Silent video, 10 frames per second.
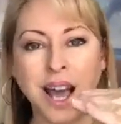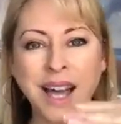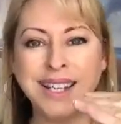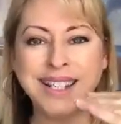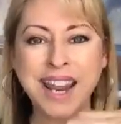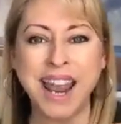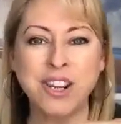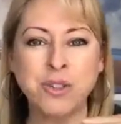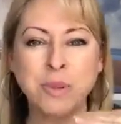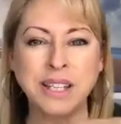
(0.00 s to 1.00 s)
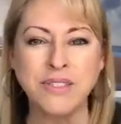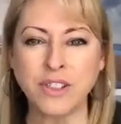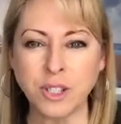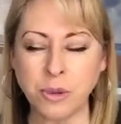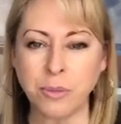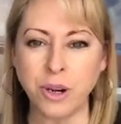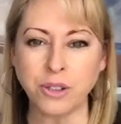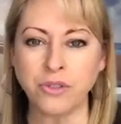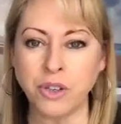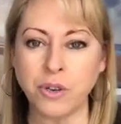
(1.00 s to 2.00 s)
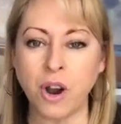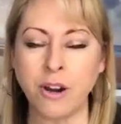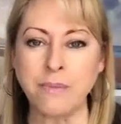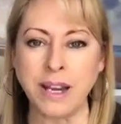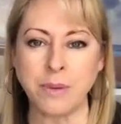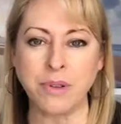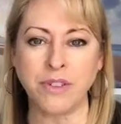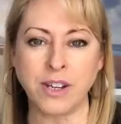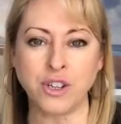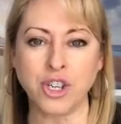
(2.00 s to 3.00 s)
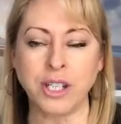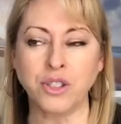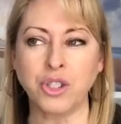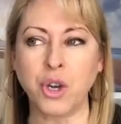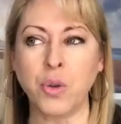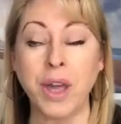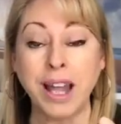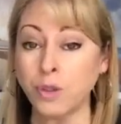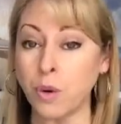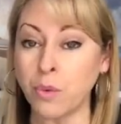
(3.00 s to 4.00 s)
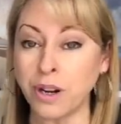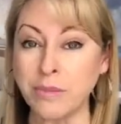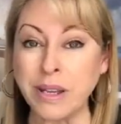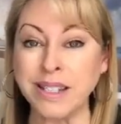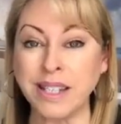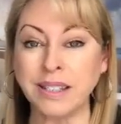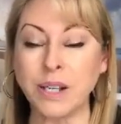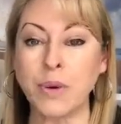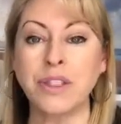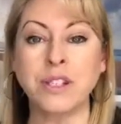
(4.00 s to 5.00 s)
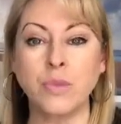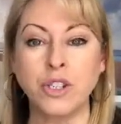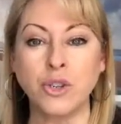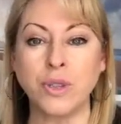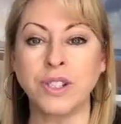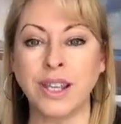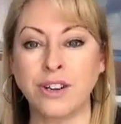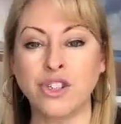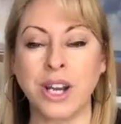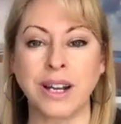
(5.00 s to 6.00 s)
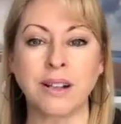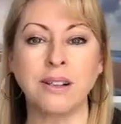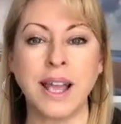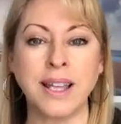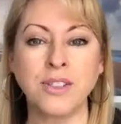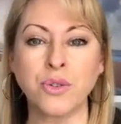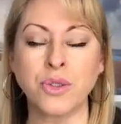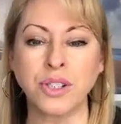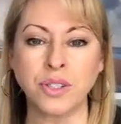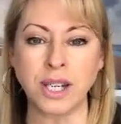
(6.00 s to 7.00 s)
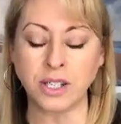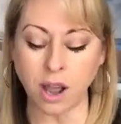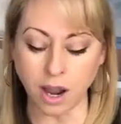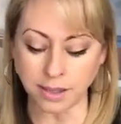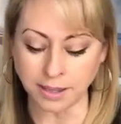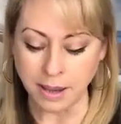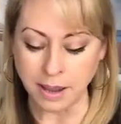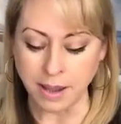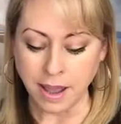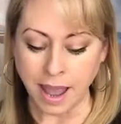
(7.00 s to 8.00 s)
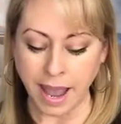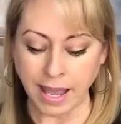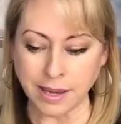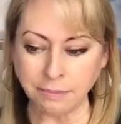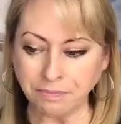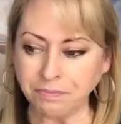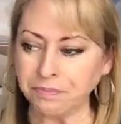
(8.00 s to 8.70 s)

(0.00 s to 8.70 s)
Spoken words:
untangible, invisible parts of you are made up of energy. And so that's what we're going to be dealing with as we do this energetic cleanse or this detox. And